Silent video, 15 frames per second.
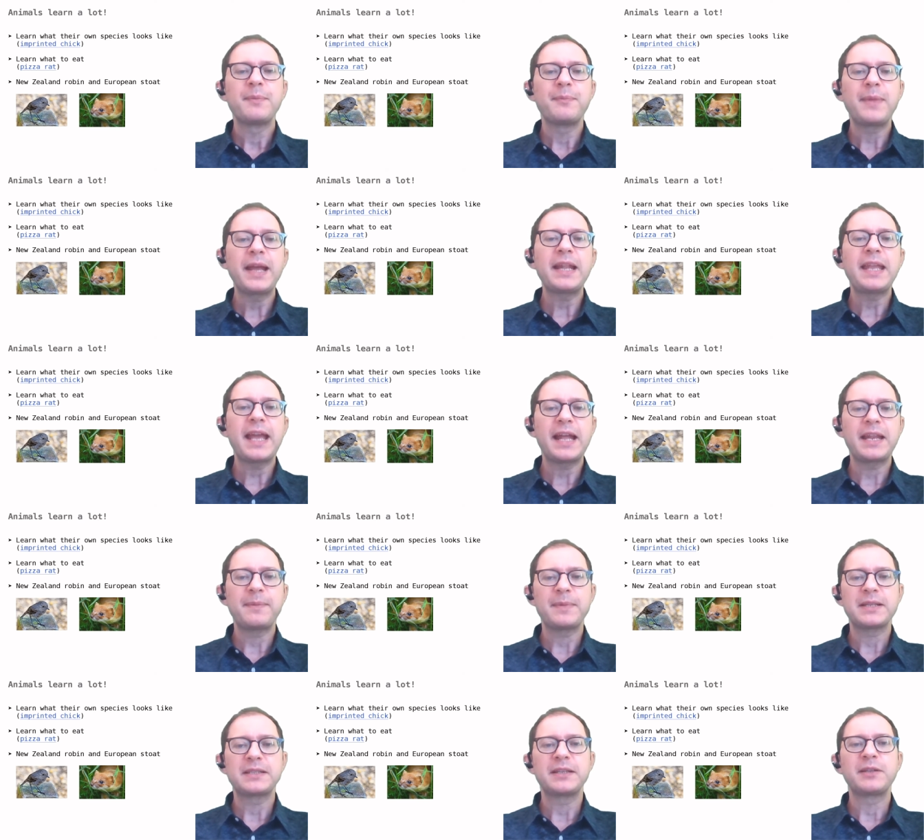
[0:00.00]
Many
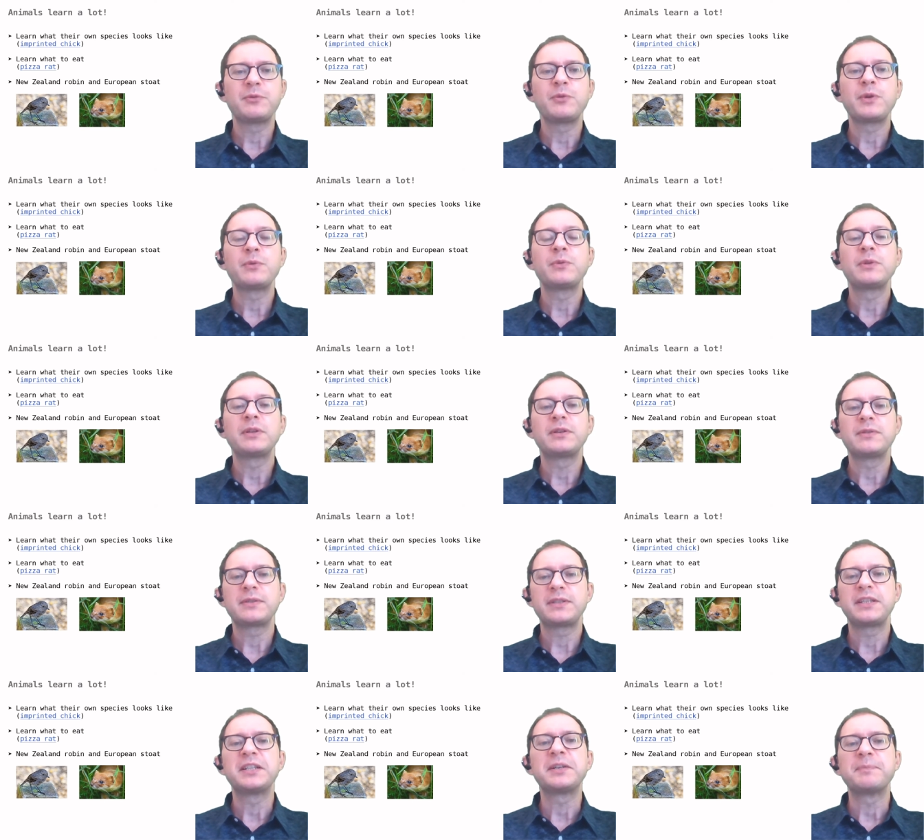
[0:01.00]
animals that we would
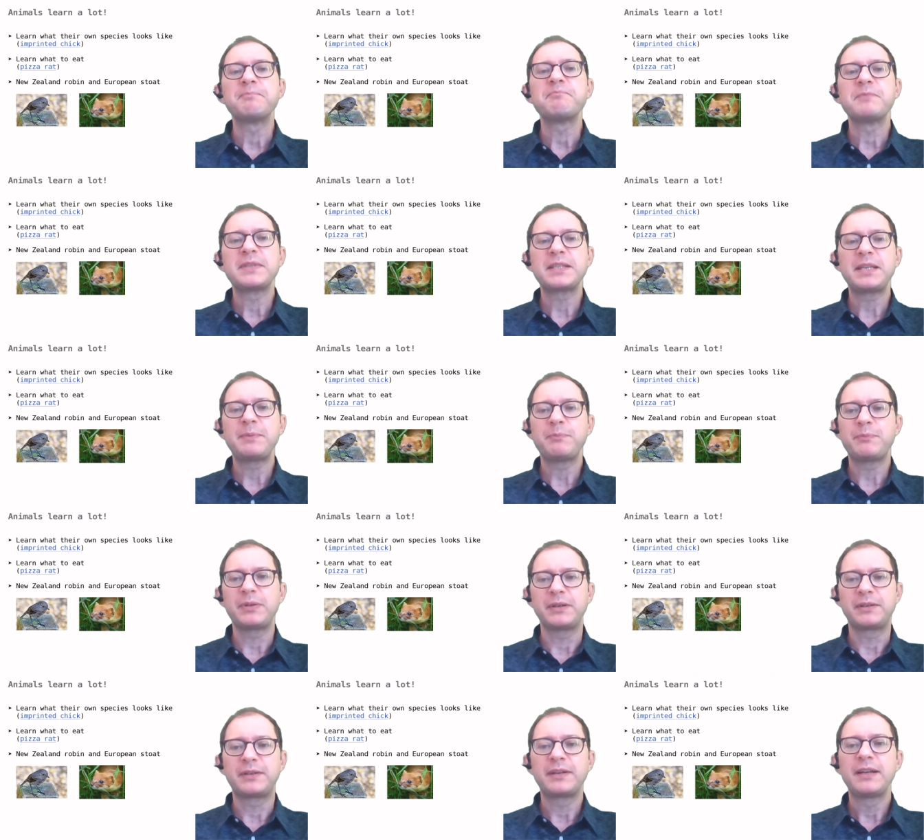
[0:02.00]
consider
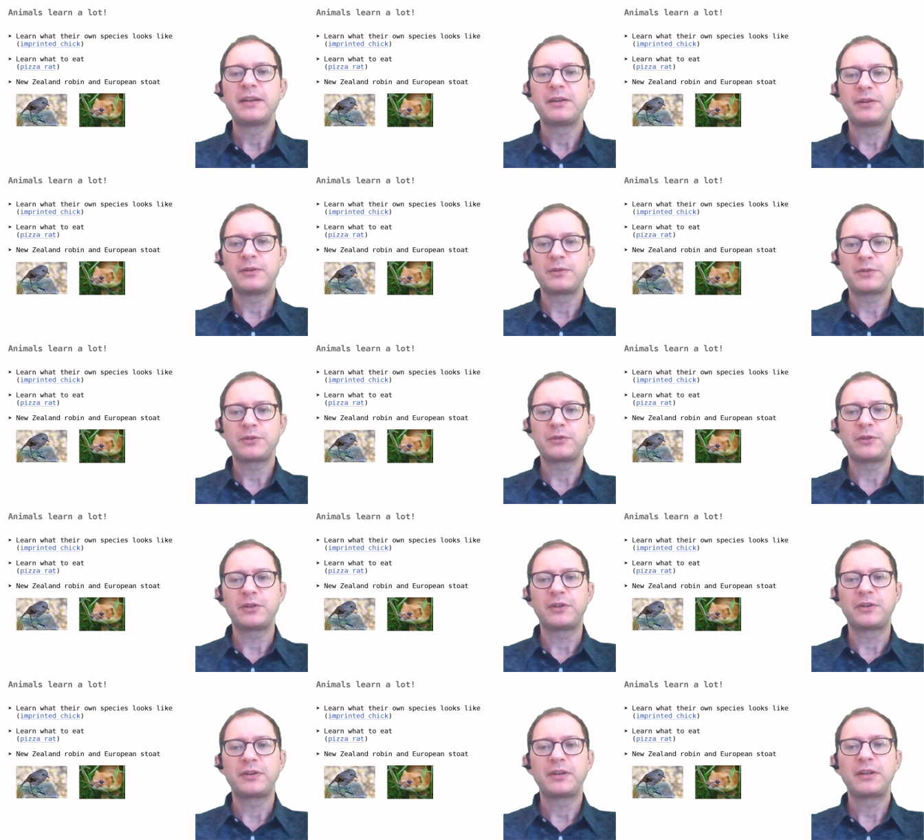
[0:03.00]
simpler also
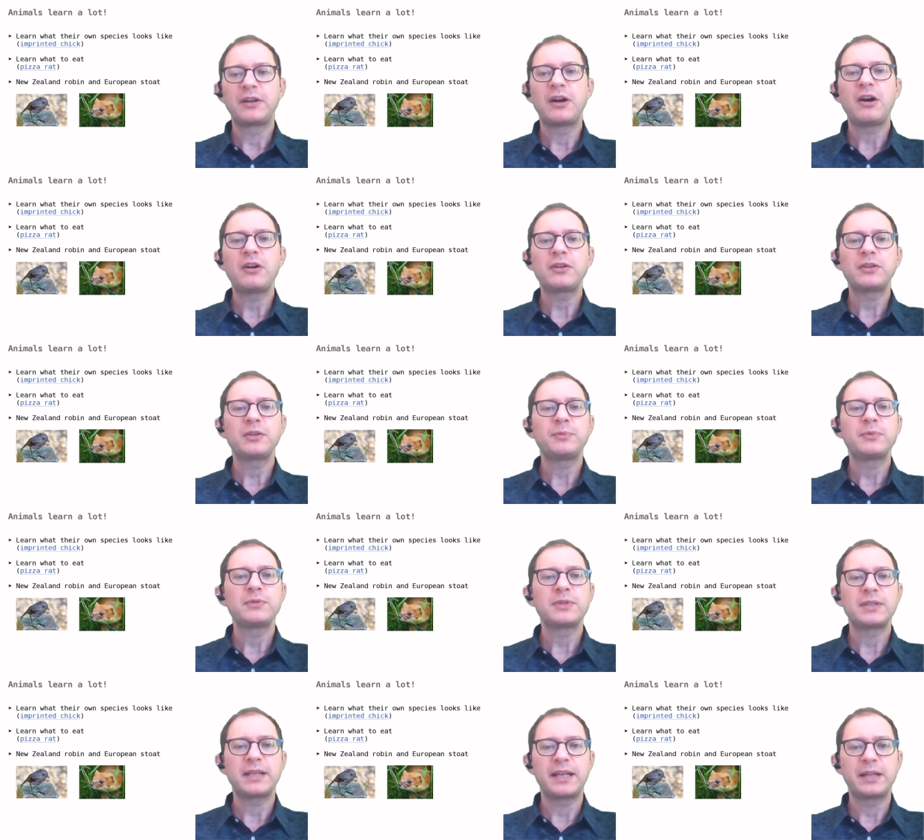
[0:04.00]
learn.
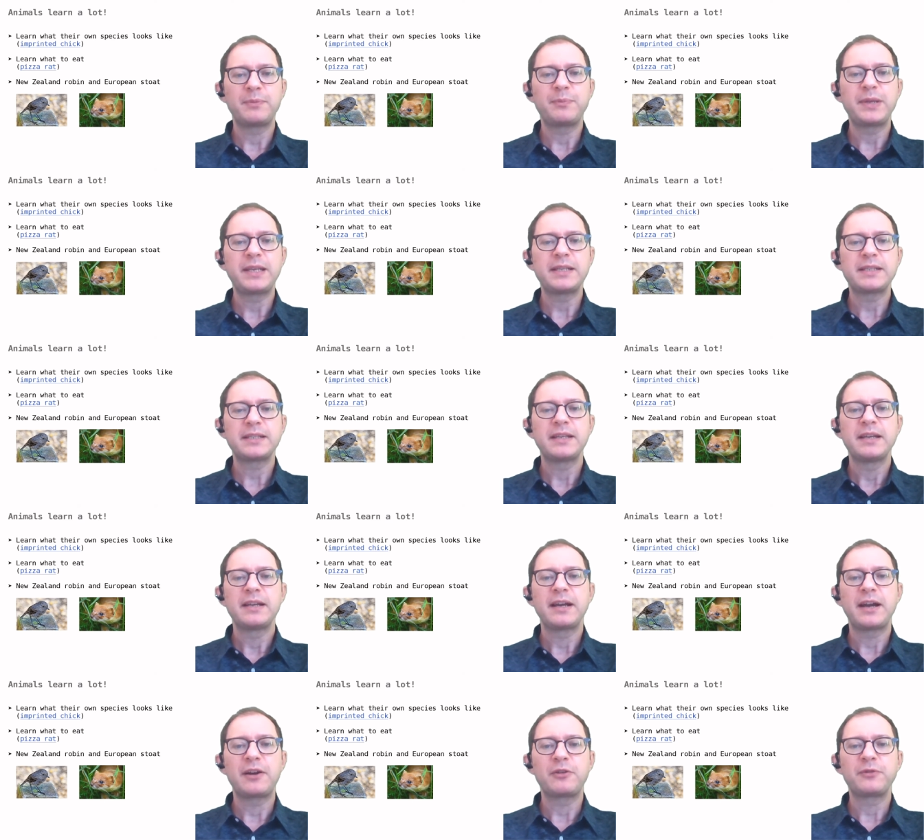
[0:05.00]
Octopus and bees
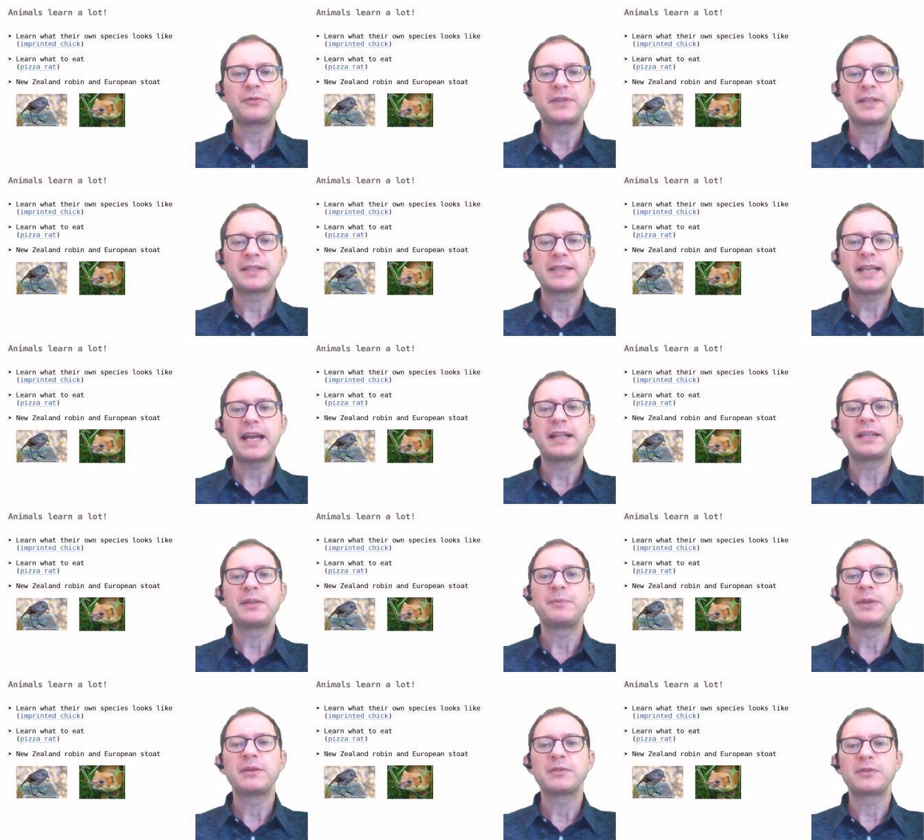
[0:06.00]
are often studied
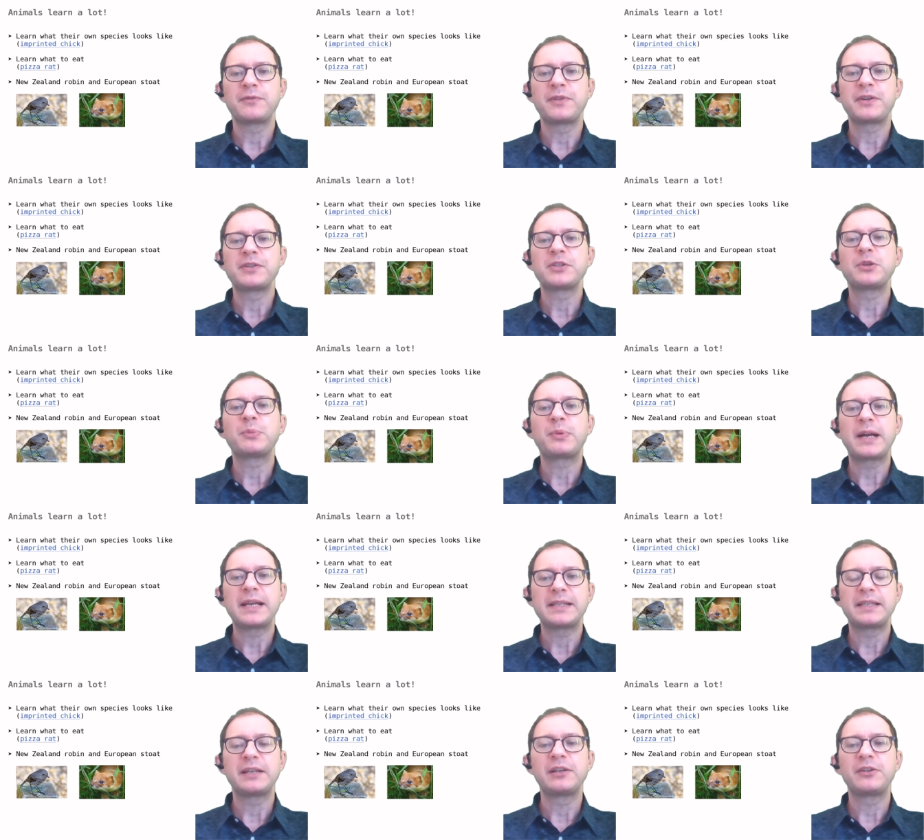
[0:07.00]
because of their
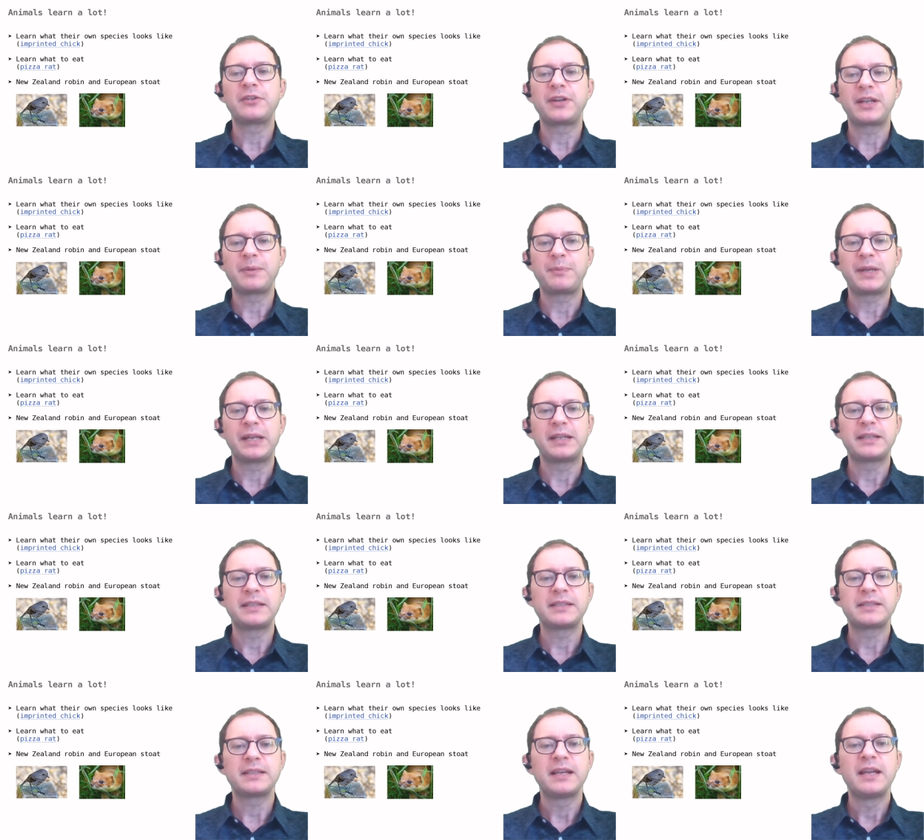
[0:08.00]
surprising learning
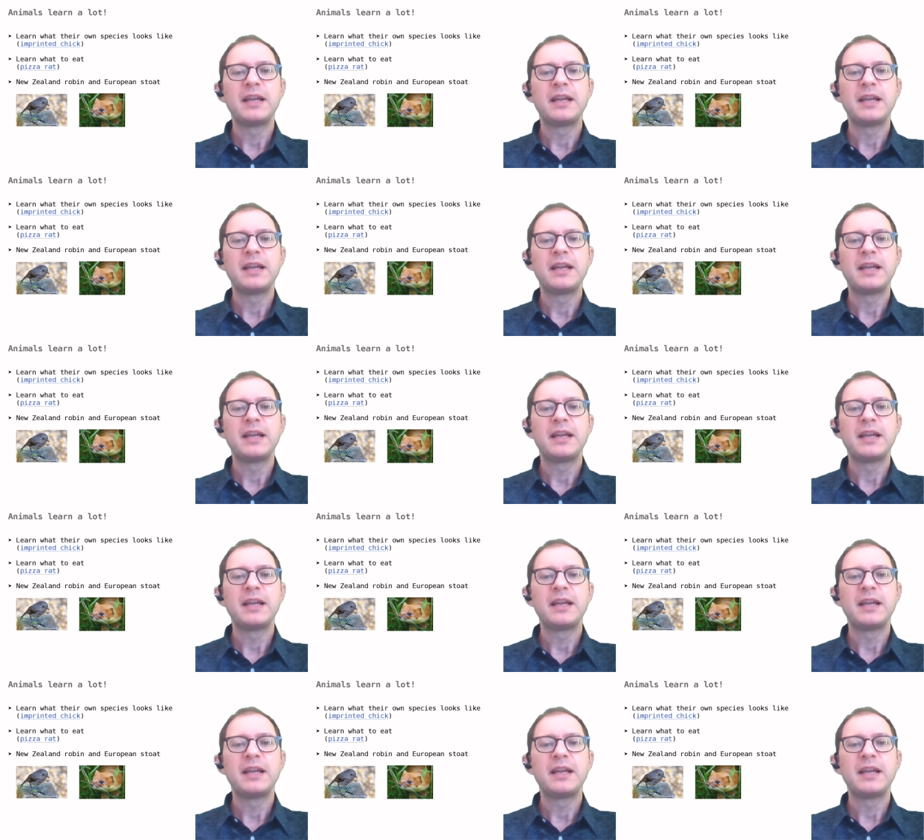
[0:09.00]
abilities.